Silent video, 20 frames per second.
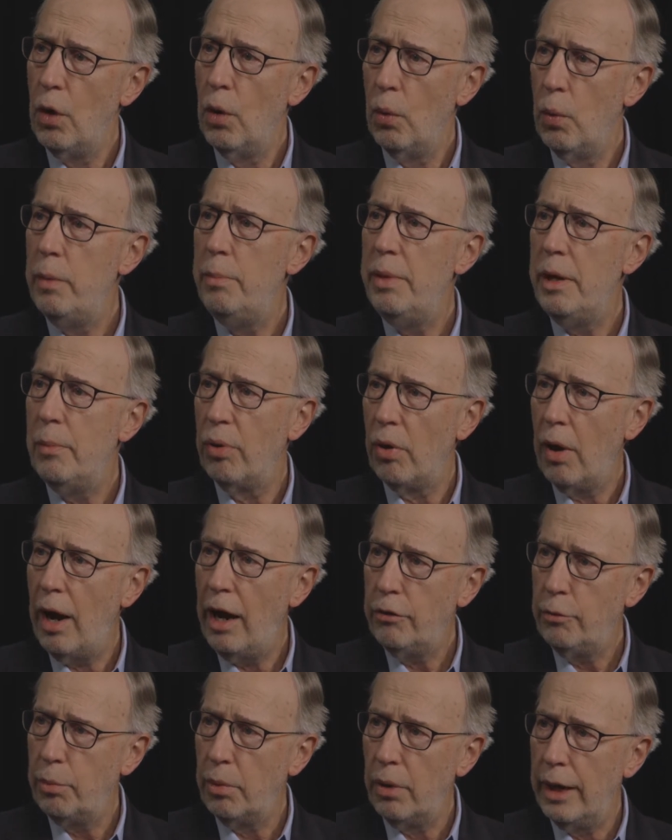would be
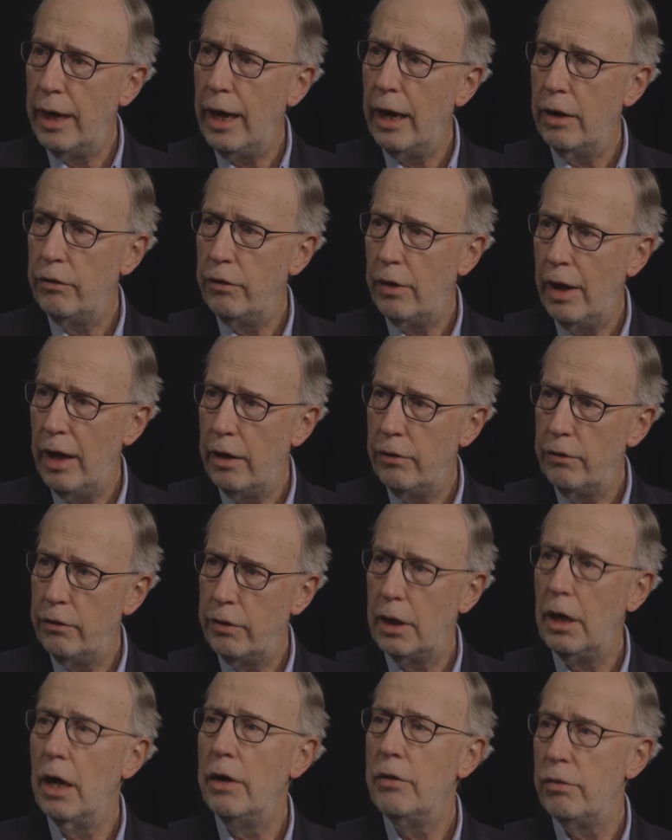prospering as
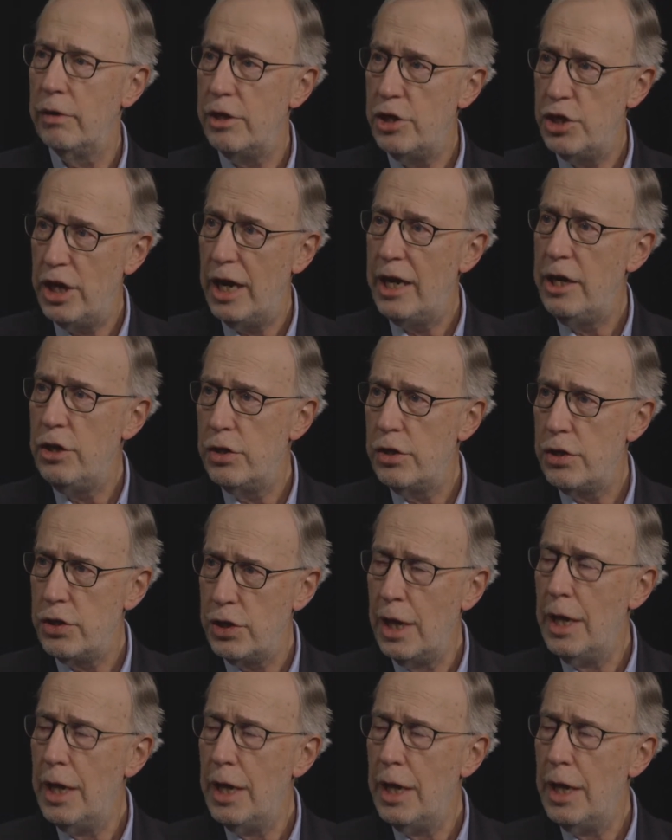the country changes.